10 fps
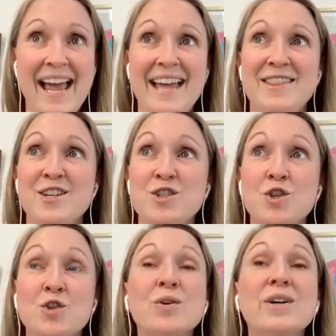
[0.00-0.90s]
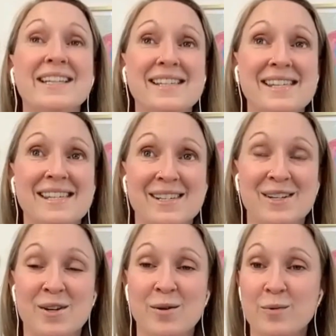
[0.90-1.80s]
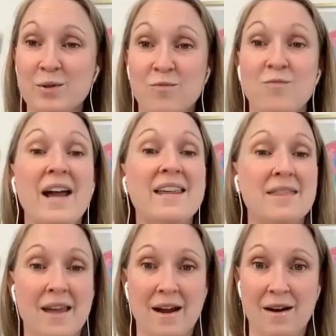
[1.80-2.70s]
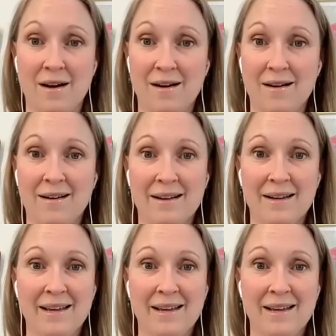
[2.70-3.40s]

And the choice was right there.